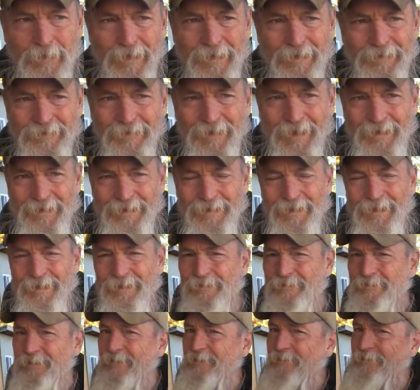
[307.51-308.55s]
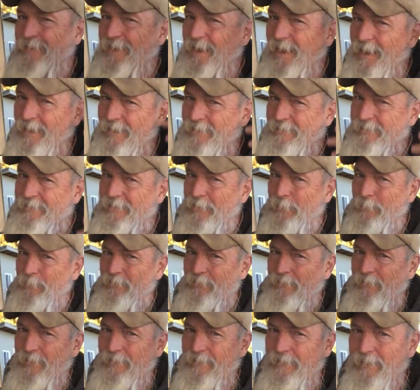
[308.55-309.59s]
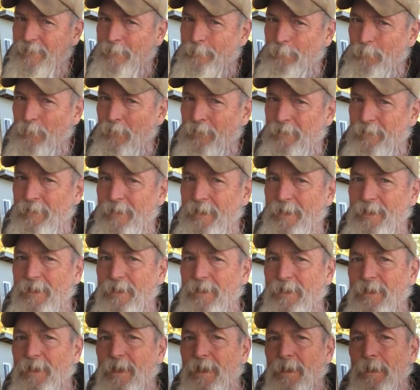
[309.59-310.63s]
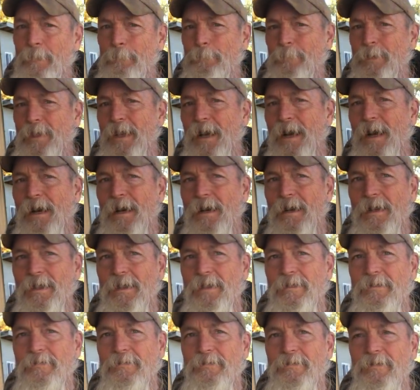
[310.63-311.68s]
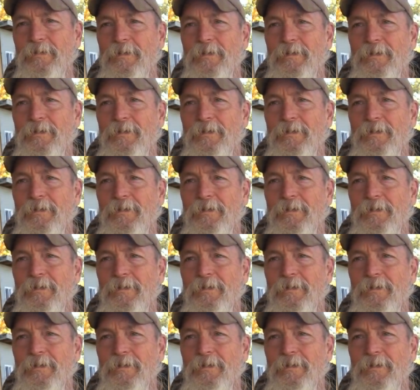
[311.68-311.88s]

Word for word: his ideas, his concepts, the deeper thinking behind